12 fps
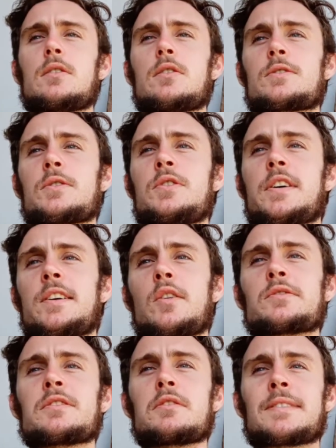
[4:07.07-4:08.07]
So you can
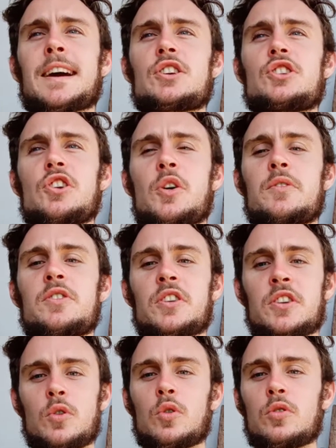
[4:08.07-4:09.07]
alter the ratio, and you
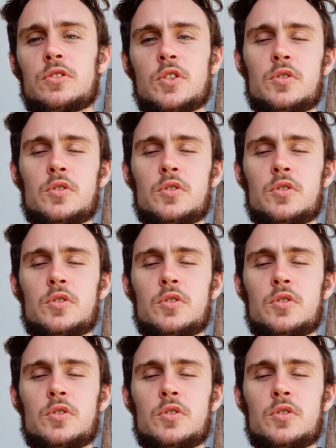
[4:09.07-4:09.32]
can also